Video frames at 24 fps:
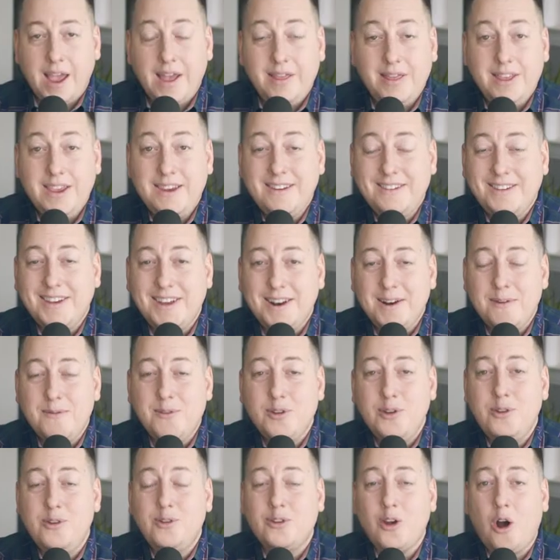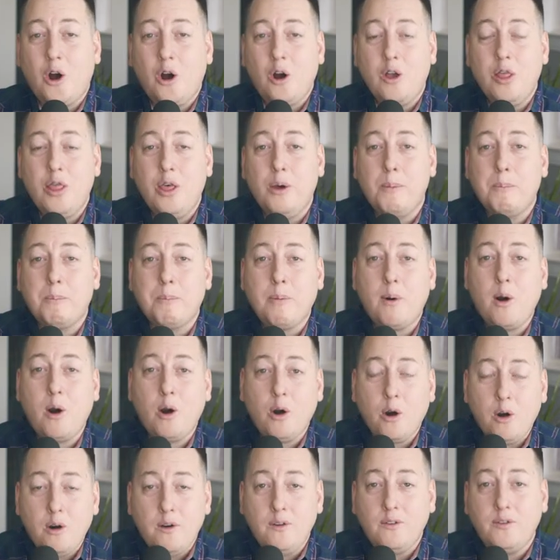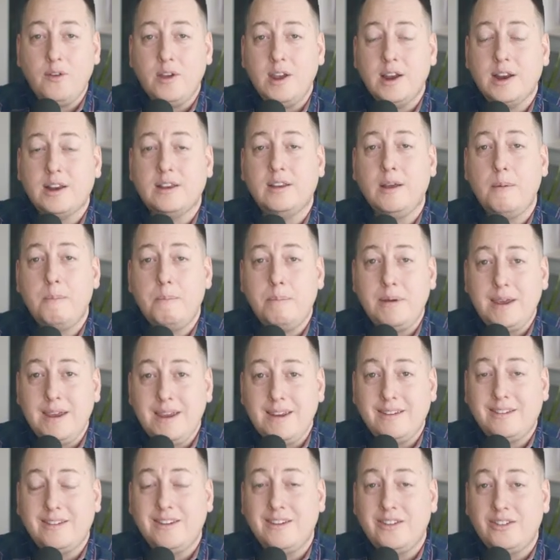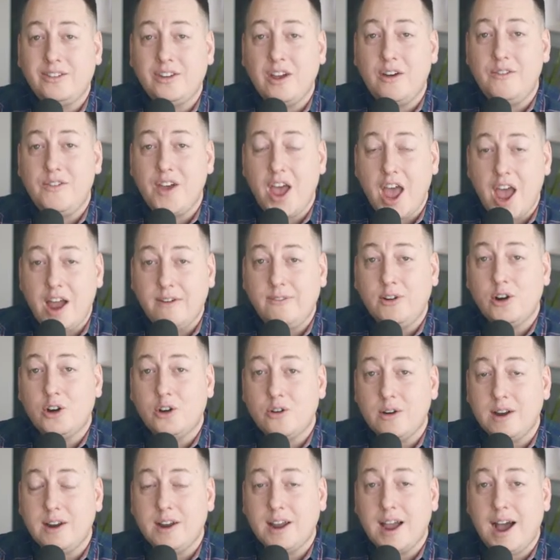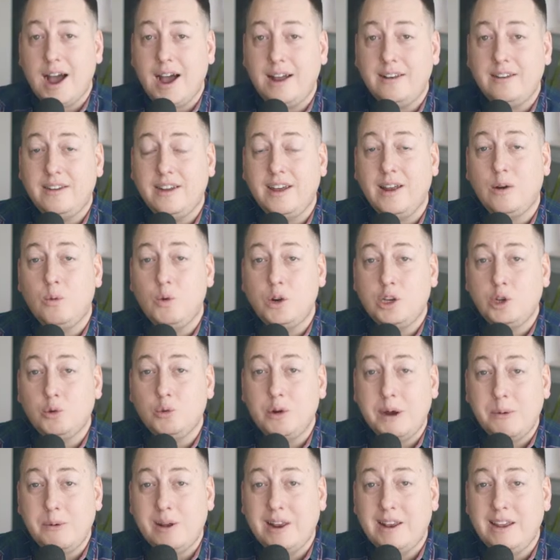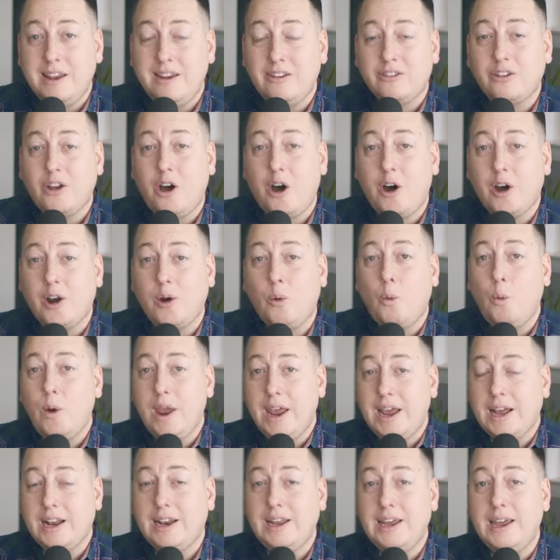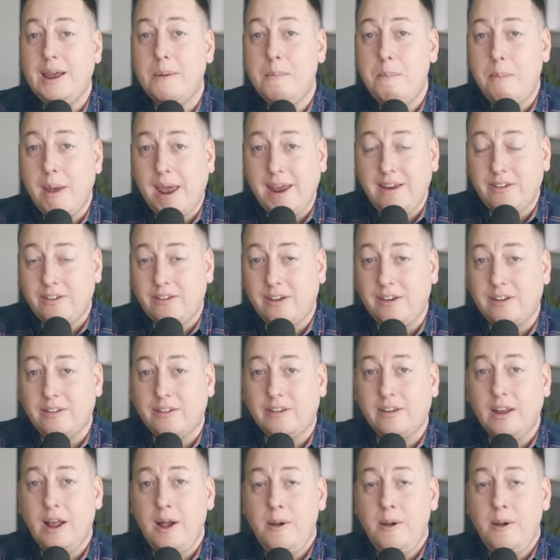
and these interviews are the perfect pieces of evergreen content, which we release on a weekly basis.